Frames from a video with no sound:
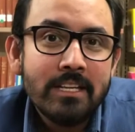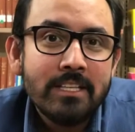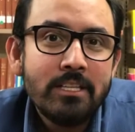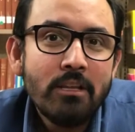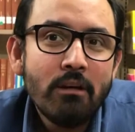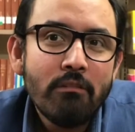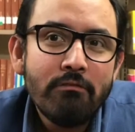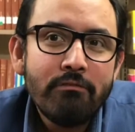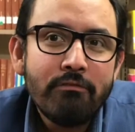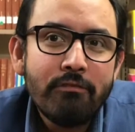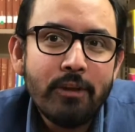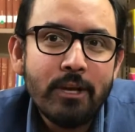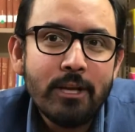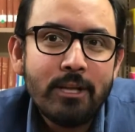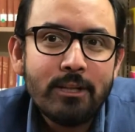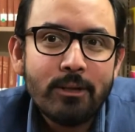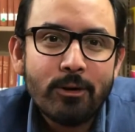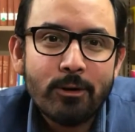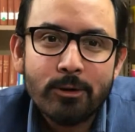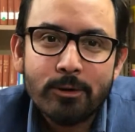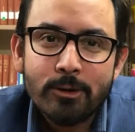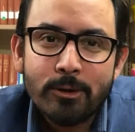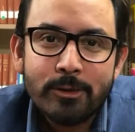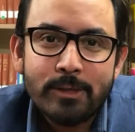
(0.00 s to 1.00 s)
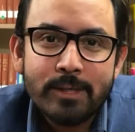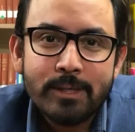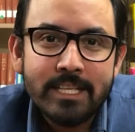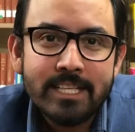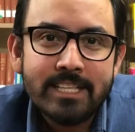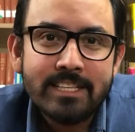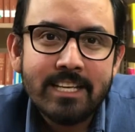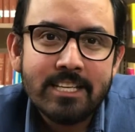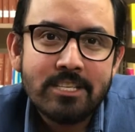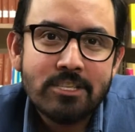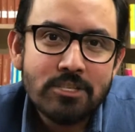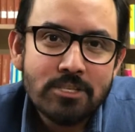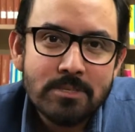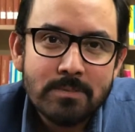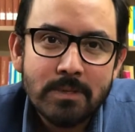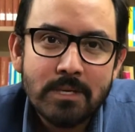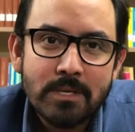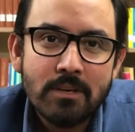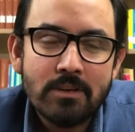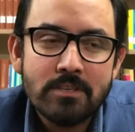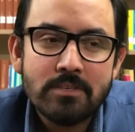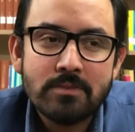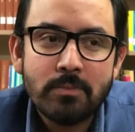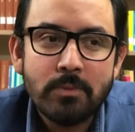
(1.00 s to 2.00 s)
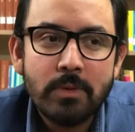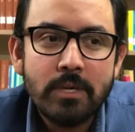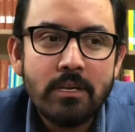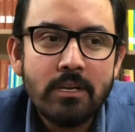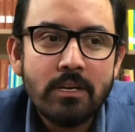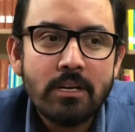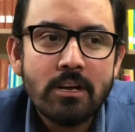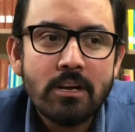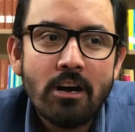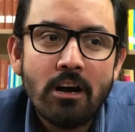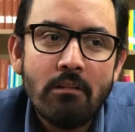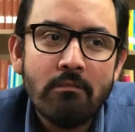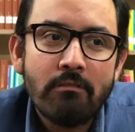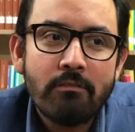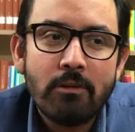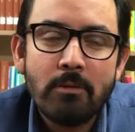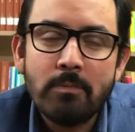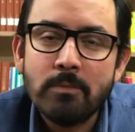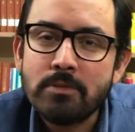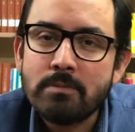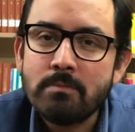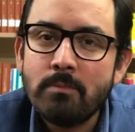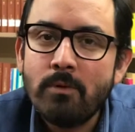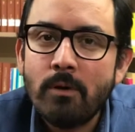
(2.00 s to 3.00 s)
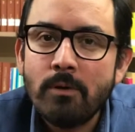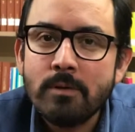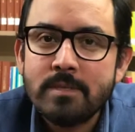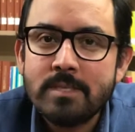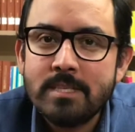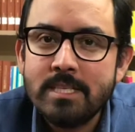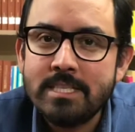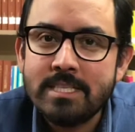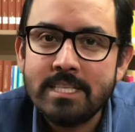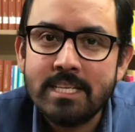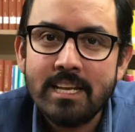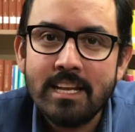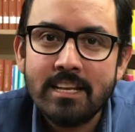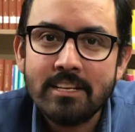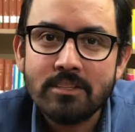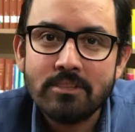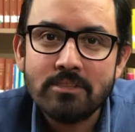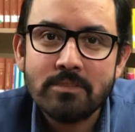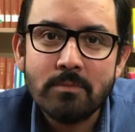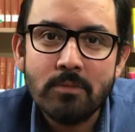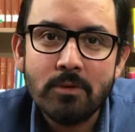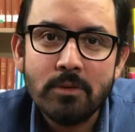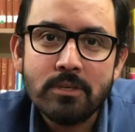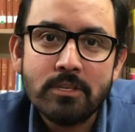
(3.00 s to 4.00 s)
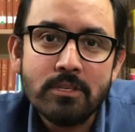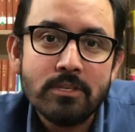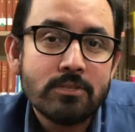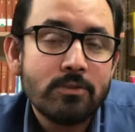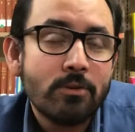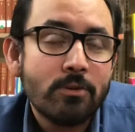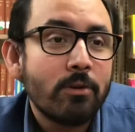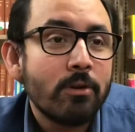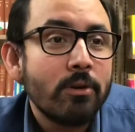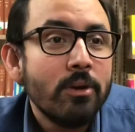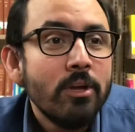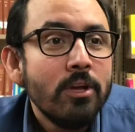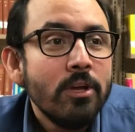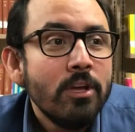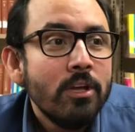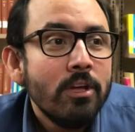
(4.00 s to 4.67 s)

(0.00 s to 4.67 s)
don't feel or don't think that just because we come from a small city like Los Mochis, or